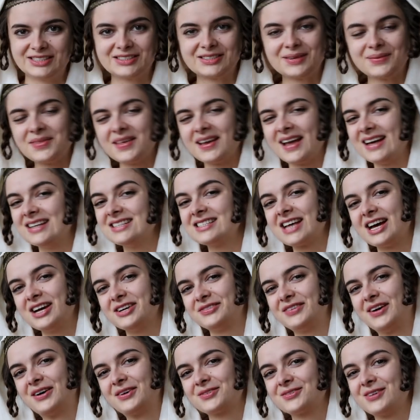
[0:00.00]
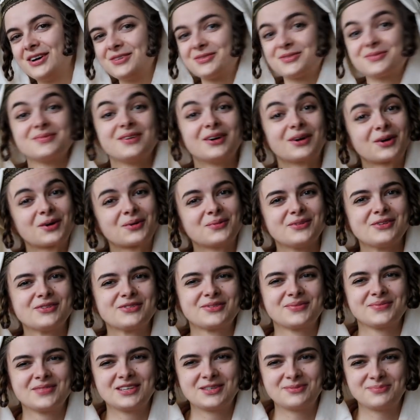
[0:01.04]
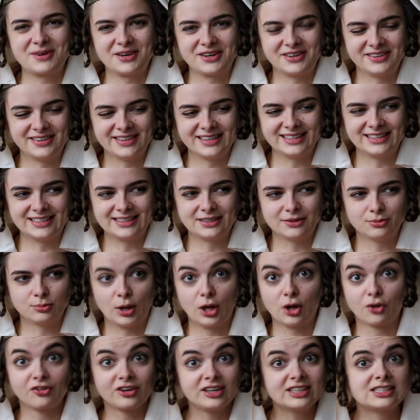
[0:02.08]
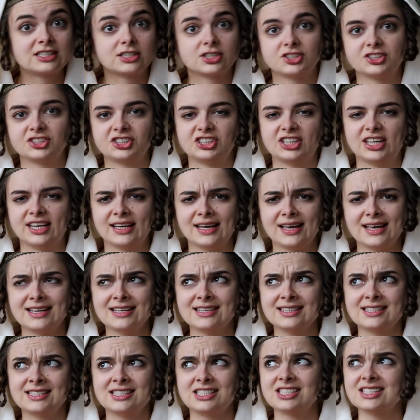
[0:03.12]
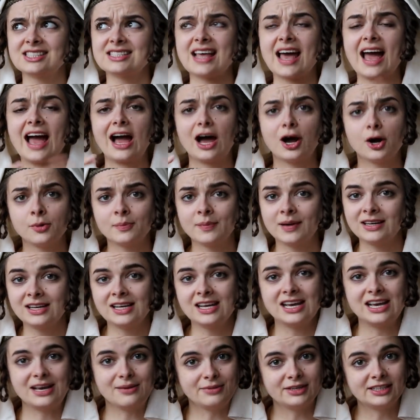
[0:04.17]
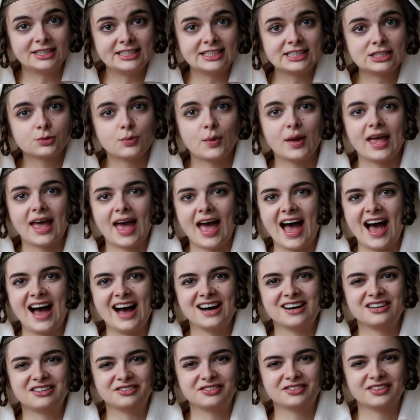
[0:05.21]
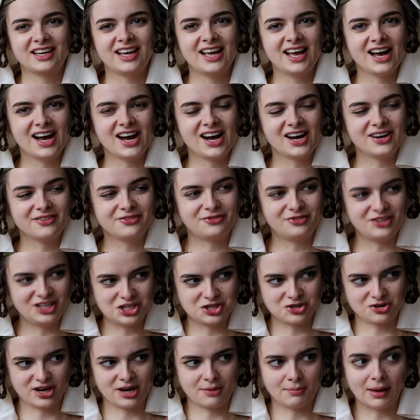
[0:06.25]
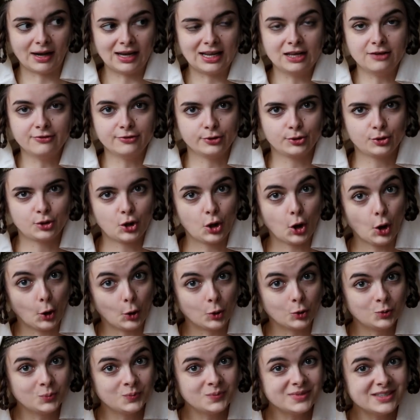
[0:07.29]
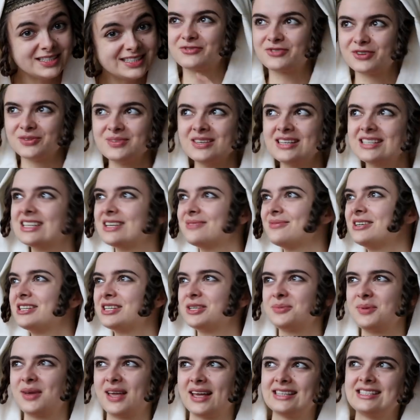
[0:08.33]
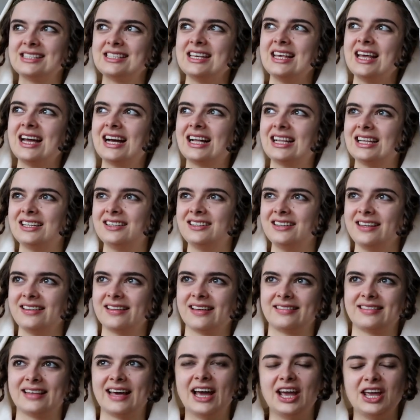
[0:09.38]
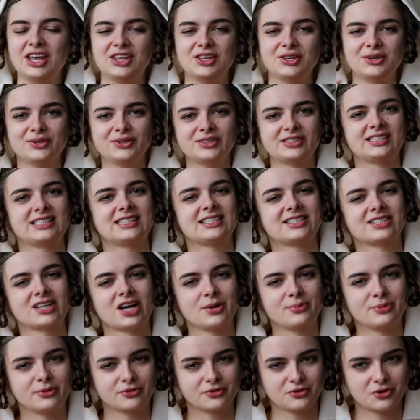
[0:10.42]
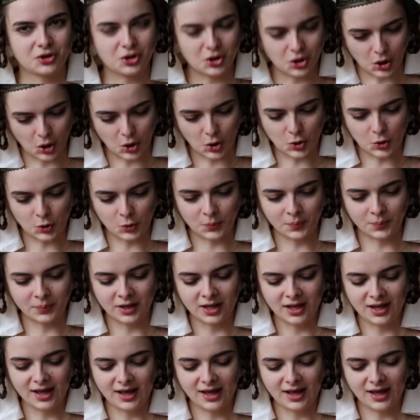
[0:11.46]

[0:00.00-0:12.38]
something else I found quite remarkable from this period while researching is just how many images we have featuring medieval combs. From these images we can see clearly that they used this type of comb